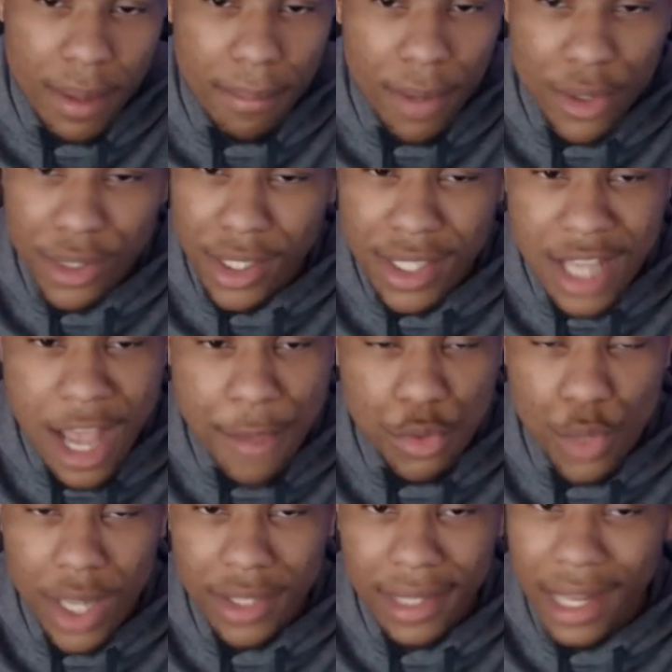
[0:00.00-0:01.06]
Most of the times when
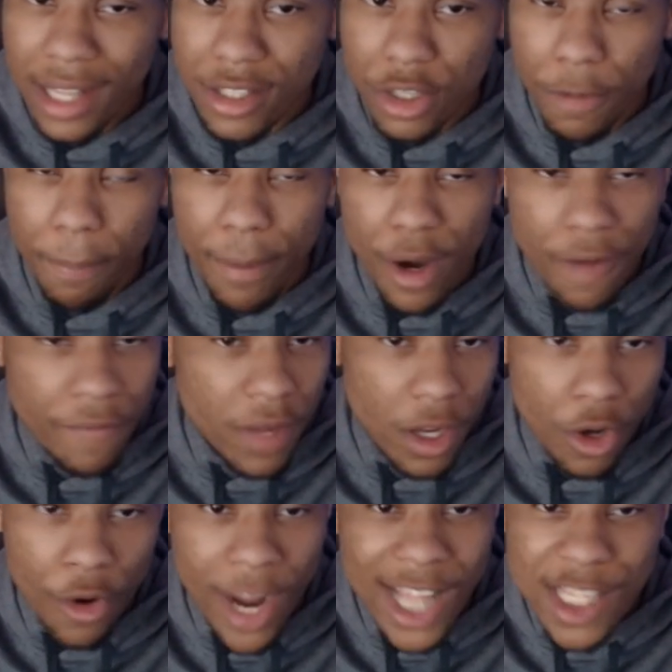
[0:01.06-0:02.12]
I think it's a perfect,
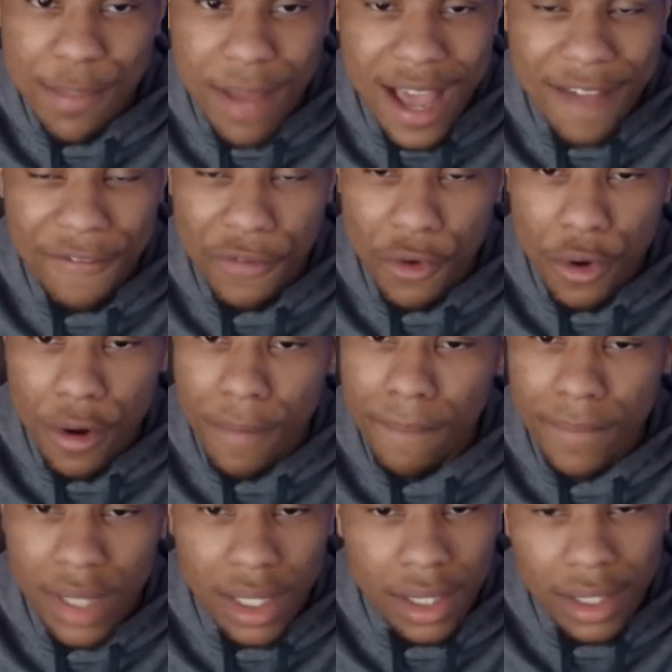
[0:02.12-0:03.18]
great spot for them,
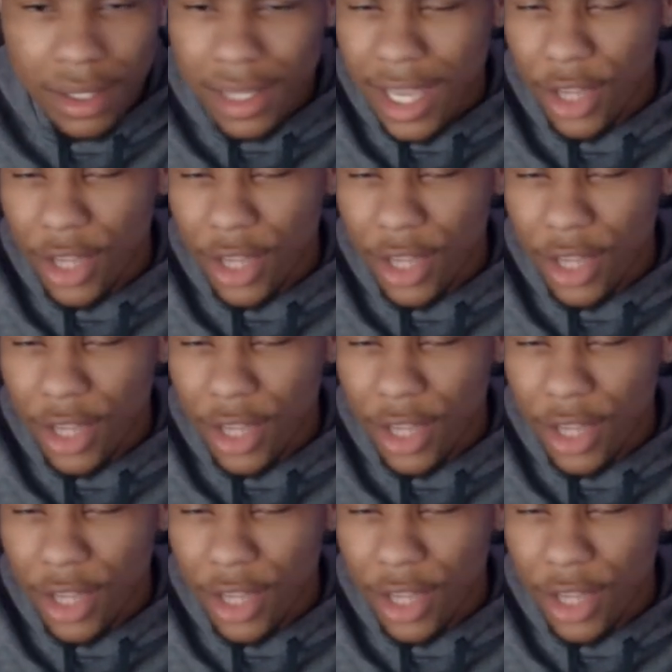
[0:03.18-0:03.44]
they